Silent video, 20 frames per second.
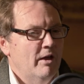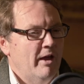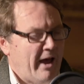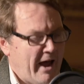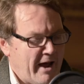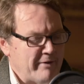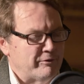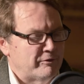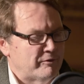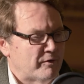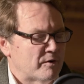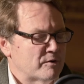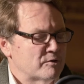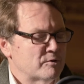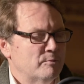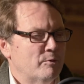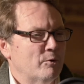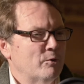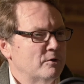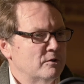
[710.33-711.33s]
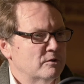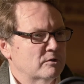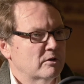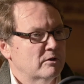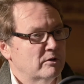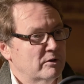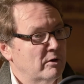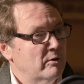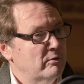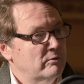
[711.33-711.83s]
half of our support is
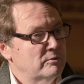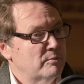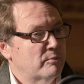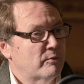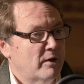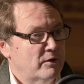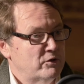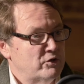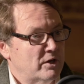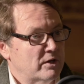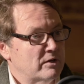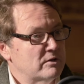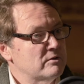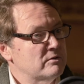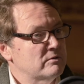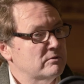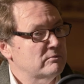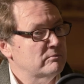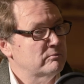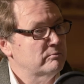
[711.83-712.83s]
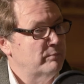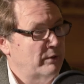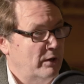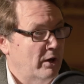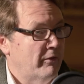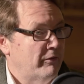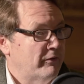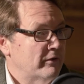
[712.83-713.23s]
going to go to projects beyond